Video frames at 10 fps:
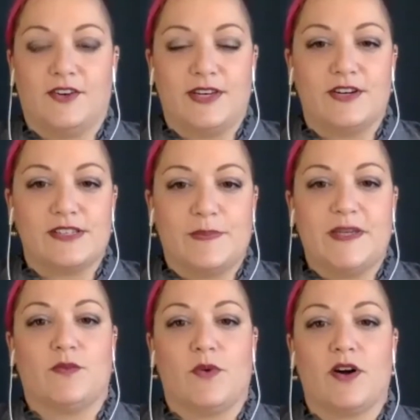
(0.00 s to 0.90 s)
here's a
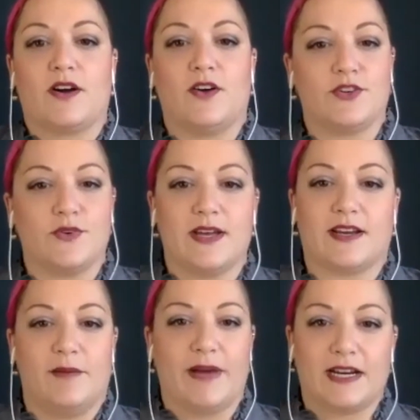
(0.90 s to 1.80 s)
piece of work, go do it,
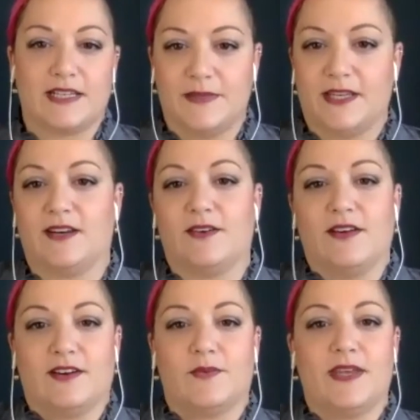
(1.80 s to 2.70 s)
come back to me
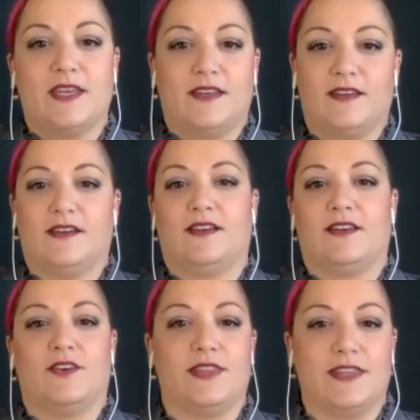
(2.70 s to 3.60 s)
in a week, and
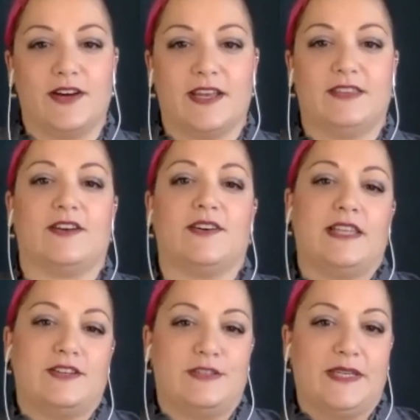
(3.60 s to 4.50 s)
they're
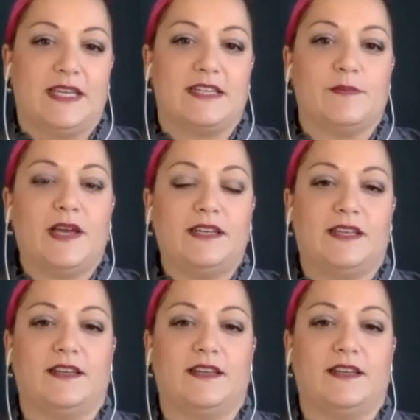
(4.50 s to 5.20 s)
allowed to be independent,